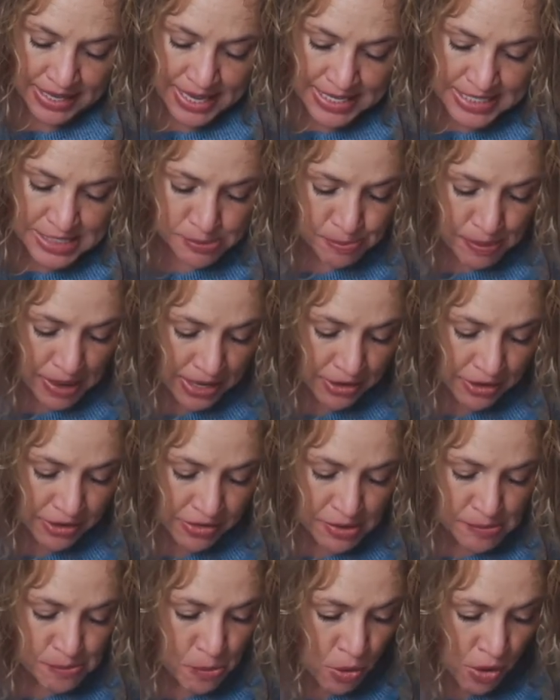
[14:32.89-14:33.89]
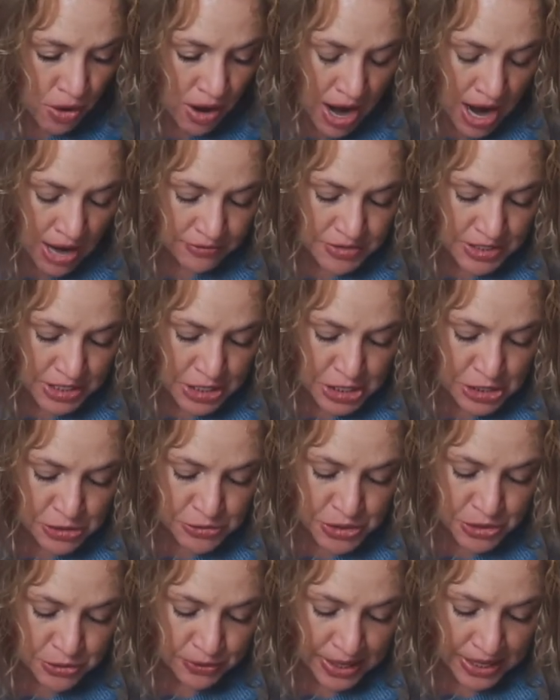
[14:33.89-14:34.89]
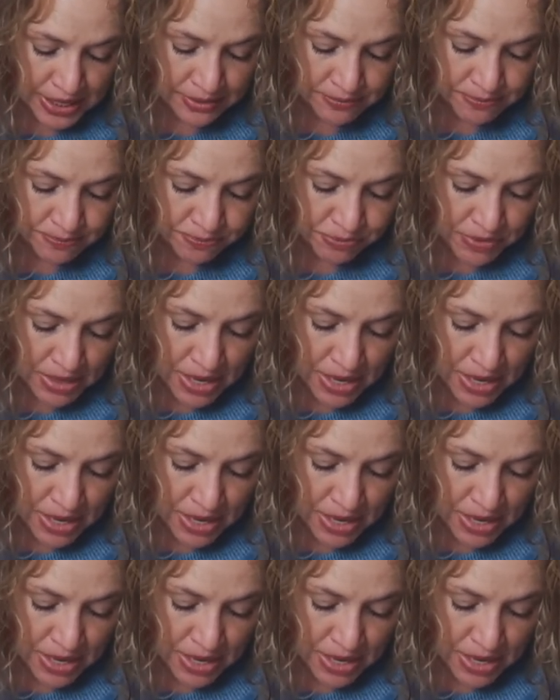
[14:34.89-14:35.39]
gets better the more often you do it.